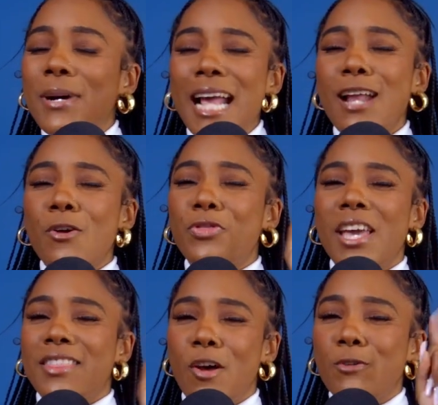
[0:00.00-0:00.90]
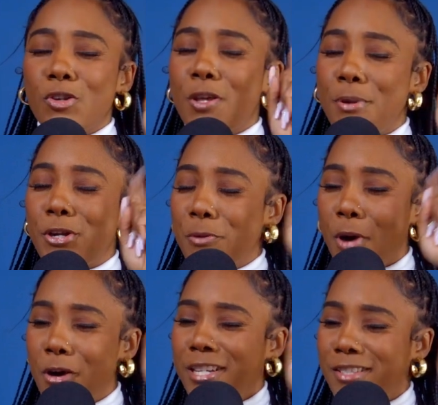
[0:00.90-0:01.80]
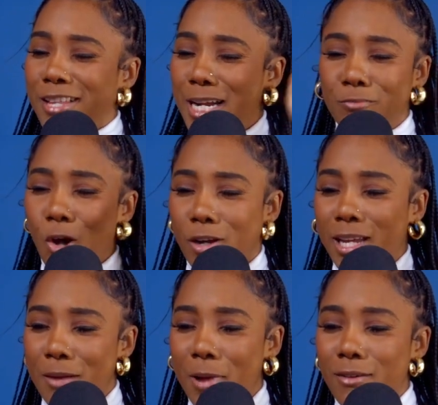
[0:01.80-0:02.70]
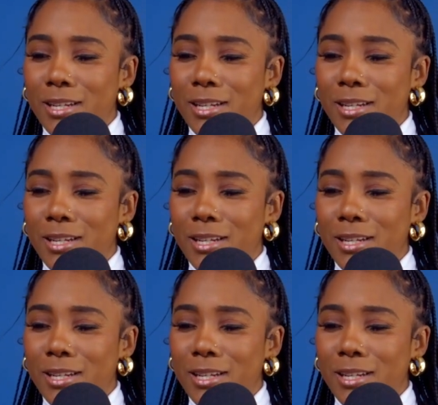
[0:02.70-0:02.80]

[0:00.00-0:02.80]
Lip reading: But I don't think those are the bitter Barneys that I'm talking about.